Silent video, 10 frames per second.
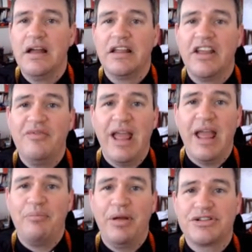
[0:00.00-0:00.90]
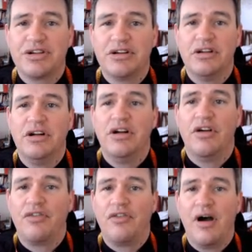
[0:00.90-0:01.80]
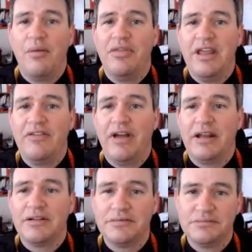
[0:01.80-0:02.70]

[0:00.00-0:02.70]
give me a picture from the event.